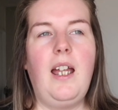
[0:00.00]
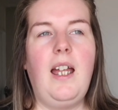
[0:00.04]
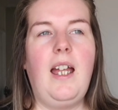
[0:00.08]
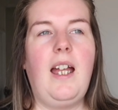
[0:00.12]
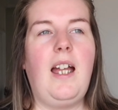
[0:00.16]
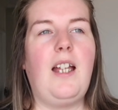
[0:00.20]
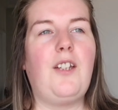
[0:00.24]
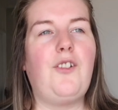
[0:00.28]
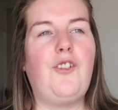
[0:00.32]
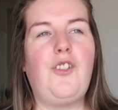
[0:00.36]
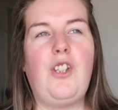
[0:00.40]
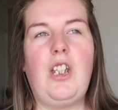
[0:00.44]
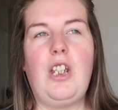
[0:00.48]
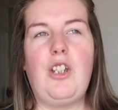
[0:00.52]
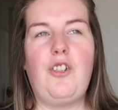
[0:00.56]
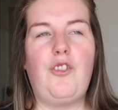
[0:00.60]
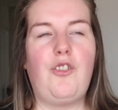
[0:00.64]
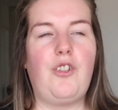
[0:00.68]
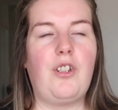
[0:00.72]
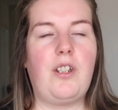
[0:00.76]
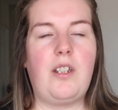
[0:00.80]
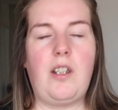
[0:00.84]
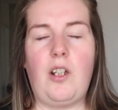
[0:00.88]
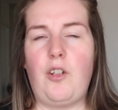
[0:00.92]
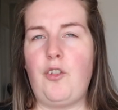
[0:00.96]
and she is
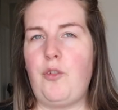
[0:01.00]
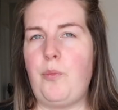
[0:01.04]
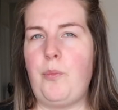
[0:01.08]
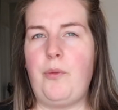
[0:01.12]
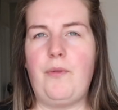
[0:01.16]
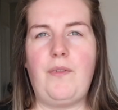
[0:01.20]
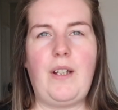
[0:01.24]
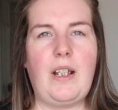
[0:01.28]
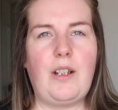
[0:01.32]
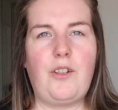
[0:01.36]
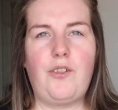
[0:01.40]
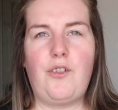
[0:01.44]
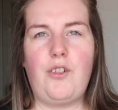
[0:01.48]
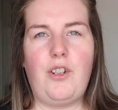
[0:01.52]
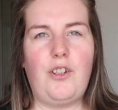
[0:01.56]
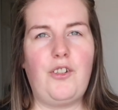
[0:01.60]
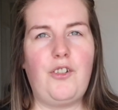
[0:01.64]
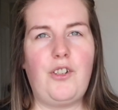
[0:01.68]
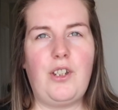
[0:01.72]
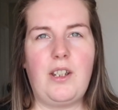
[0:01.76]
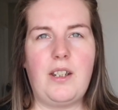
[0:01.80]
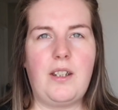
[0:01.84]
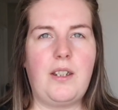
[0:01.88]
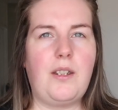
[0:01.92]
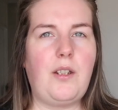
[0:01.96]
just such a perfectionist.
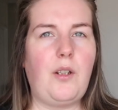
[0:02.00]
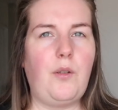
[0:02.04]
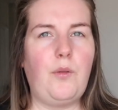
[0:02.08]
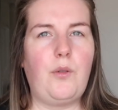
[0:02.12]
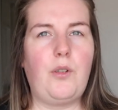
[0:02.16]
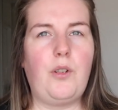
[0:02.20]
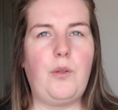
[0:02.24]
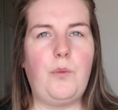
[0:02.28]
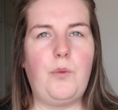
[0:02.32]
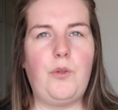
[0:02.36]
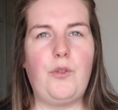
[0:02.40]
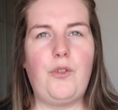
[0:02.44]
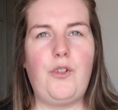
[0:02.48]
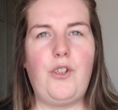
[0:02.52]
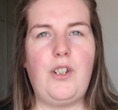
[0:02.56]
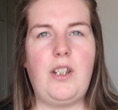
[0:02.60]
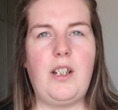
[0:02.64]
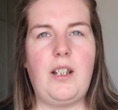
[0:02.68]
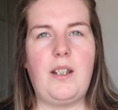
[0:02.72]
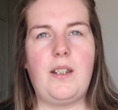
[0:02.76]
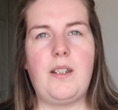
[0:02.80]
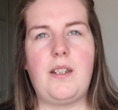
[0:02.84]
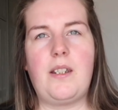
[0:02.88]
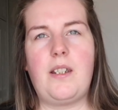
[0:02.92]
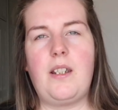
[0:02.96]
She is so good at what she
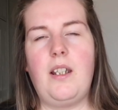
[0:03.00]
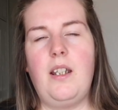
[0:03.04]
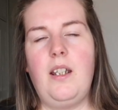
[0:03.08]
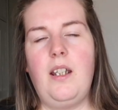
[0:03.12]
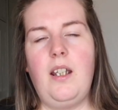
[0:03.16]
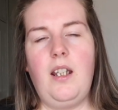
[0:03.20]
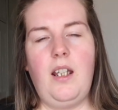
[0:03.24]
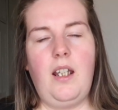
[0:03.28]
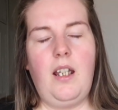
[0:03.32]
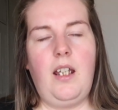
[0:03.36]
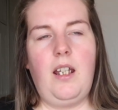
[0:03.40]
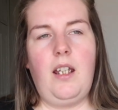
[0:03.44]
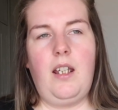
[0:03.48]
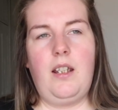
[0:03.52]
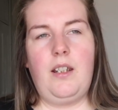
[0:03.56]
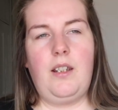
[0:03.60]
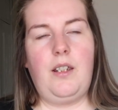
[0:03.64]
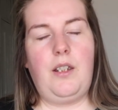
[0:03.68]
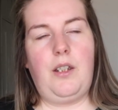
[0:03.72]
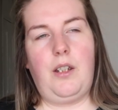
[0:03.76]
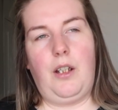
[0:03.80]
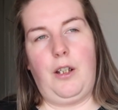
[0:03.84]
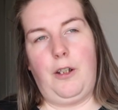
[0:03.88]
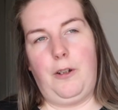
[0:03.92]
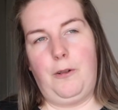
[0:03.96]
does.
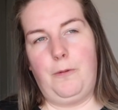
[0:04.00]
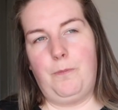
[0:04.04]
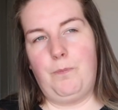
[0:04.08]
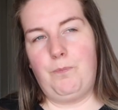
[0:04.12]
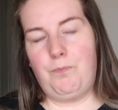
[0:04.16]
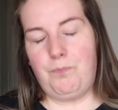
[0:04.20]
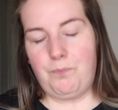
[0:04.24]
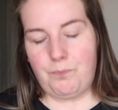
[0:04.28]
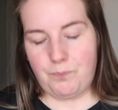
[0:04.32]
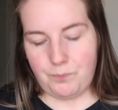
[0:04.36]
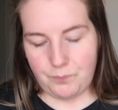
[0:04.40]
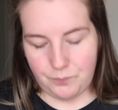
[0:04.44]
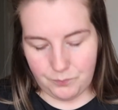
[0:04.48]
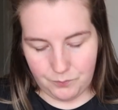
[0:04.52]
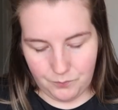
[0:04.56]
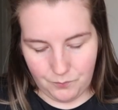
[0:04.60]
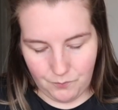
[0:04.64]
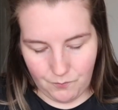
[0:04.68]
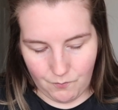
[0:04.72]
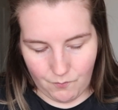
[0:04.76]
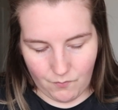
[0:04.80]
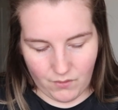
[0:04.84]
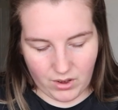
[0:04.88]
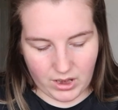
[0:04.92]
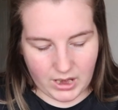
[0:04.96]
So
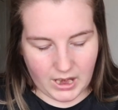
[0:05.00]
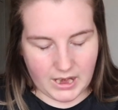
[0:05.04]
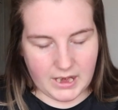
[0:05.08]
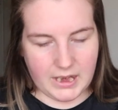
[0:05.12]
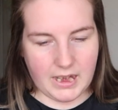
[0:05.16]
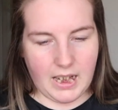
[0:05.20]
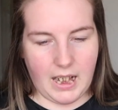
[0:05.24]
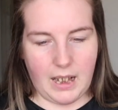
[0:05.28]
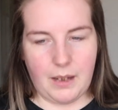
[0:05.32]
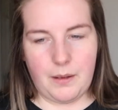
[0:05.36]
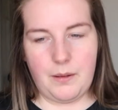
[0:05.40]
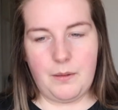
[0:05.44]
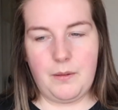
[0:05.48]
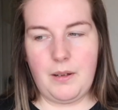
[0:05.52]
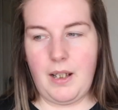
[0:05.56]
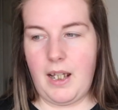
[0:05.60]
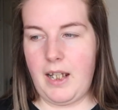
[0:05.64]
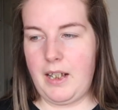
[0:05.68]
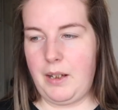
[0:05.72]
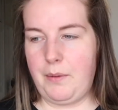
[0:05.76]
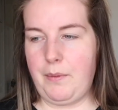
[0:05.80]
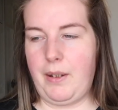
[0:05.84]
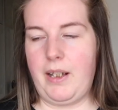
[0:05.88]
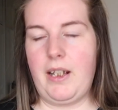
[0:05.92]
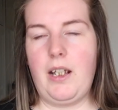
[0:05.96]
yeah,
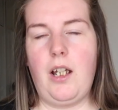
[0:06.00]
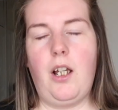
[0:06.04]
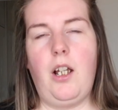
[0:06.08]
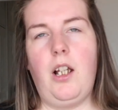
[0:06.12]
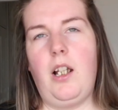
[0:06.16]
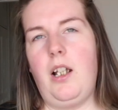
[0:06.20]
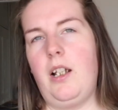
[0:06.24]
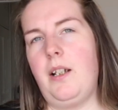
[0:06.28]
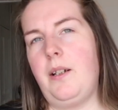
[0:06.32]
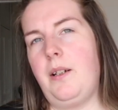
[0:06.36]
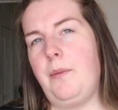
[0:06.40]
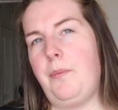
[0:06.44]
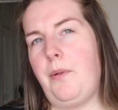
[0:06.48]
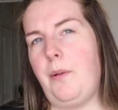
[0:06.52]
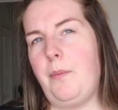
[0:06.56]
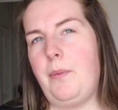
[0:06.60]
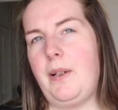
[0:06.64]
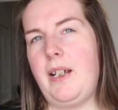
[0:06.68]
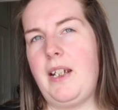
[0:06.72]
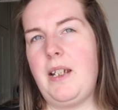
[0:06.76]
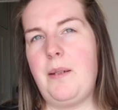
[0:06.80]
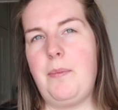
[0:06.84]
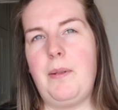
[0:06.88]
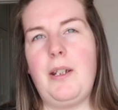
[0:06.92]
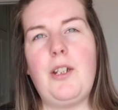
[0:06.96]
anyway, I'll
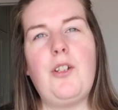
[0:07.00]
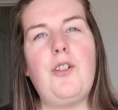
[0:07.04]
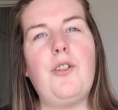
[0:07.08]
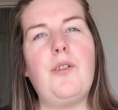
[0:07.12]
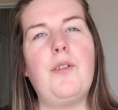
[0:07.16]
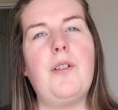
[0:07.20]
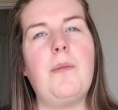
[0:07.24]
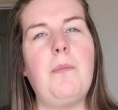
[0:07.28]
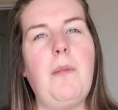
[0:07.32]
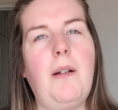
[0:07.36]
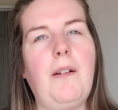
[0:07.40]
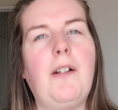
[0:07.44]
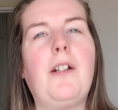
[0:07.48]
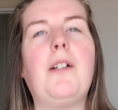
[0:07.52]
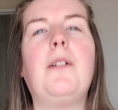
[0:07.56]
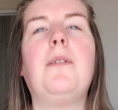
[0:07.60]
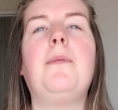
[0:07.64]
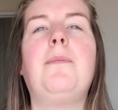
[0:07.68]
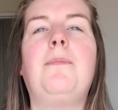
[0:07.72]
probably speak to you tomorrow.